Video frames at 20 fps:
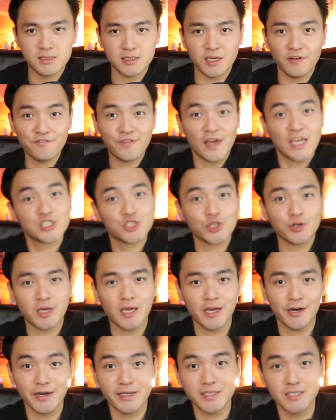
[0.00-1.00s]
Some facial
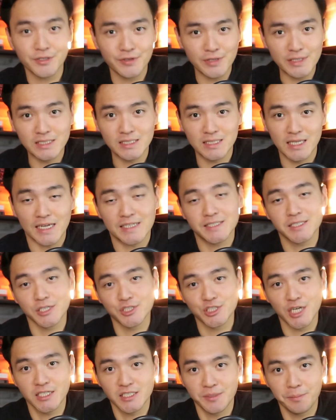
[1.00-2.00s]
characteristics,
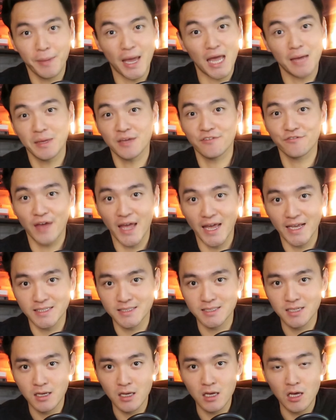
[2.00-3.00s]
such as a baby
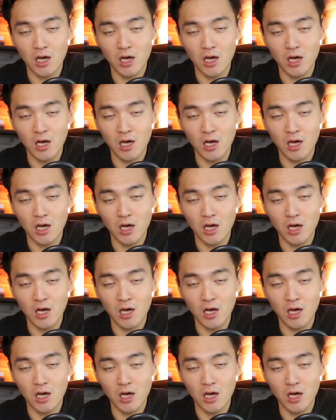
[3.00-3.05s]
face,